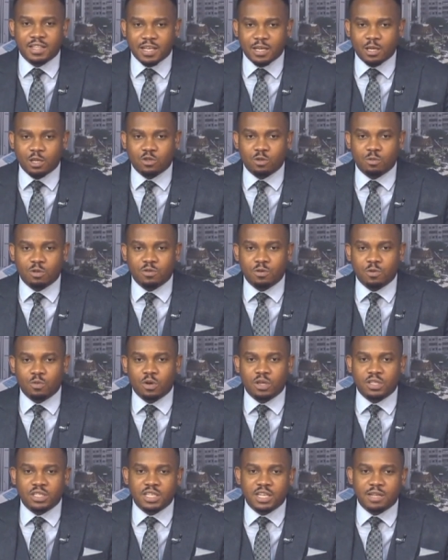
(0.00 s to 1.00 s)
Thank you so much for
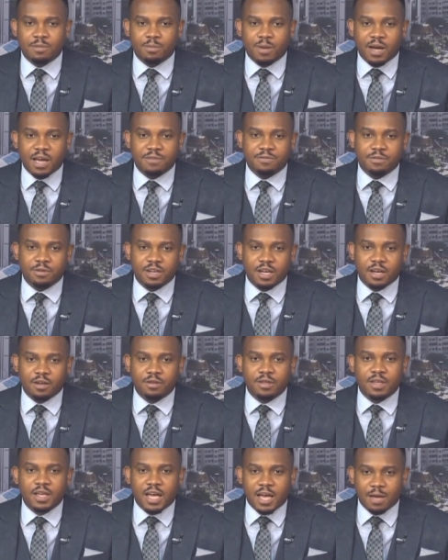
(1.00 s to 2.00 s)
watching, and bye for
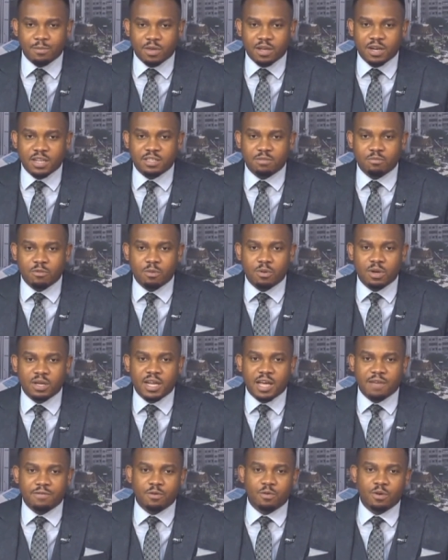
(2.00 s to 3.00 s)
now. I'm Kenneth
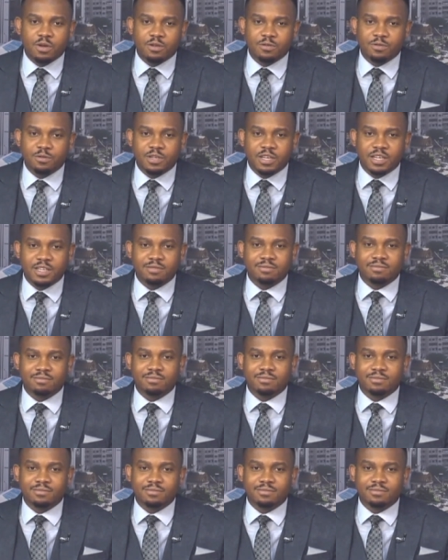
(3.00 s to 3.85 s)
Bomo, and have a wonderful day.